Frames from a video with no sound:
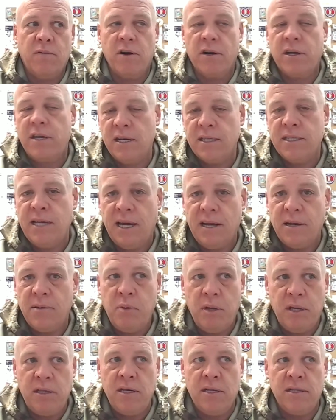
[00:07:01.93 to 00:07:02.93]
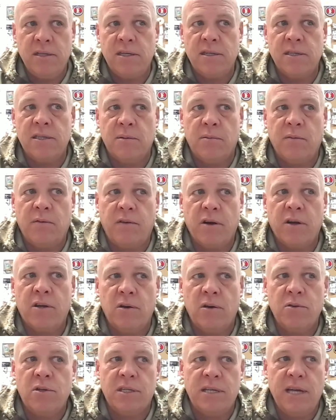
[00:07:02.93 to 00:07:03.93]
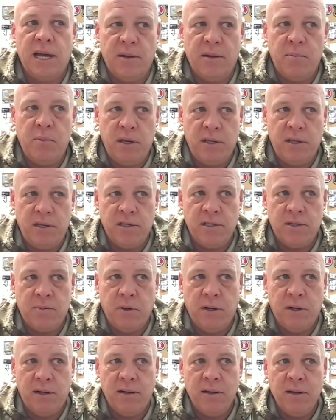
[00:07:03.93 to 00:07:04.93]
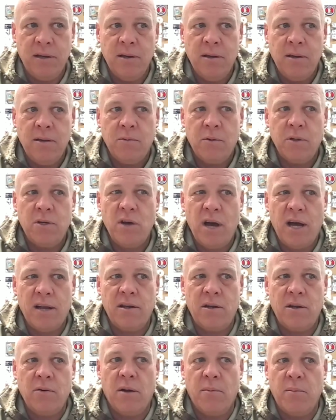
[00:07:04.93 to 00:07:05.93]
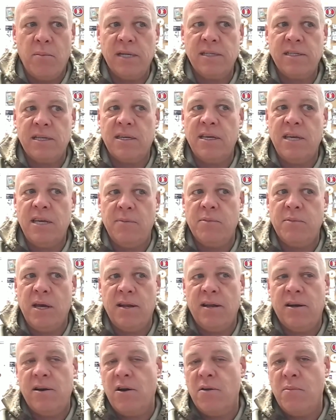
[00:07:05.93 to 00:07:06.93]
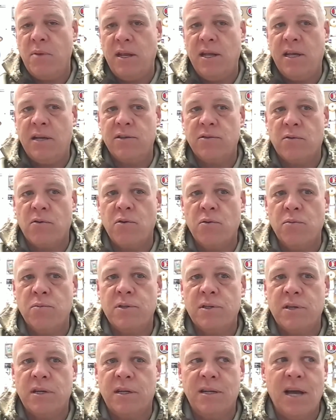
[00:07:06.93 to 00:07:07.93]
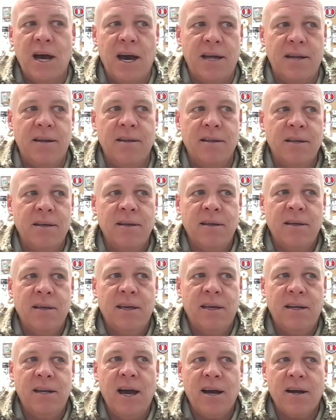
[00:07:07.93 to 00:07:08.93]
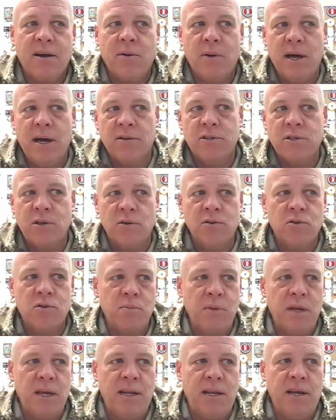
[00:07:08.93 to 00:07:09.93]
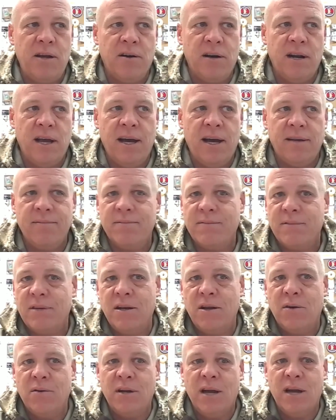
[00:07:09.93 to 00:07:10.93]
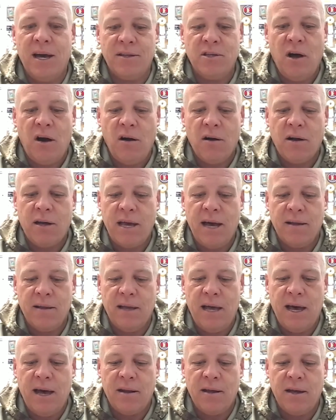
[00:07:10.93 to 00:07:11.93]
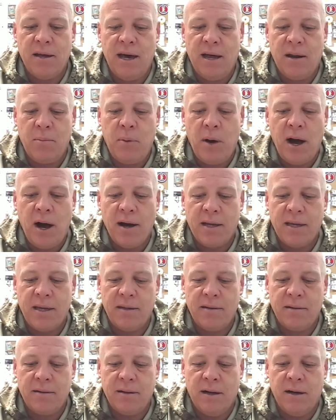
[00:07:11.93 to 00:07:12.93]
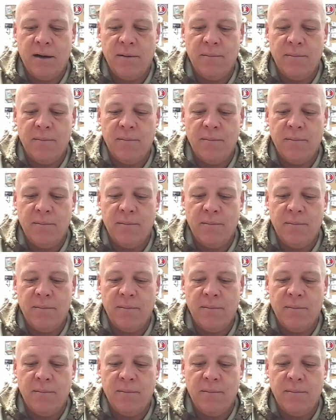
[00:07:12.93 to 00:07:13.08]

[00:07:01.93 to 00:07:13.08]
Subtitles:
of our kids had opinions and some of our coaches had opinions, but we tried to do our best to keep that in our meeting rooms and not go out on social media or not talk out of pocket.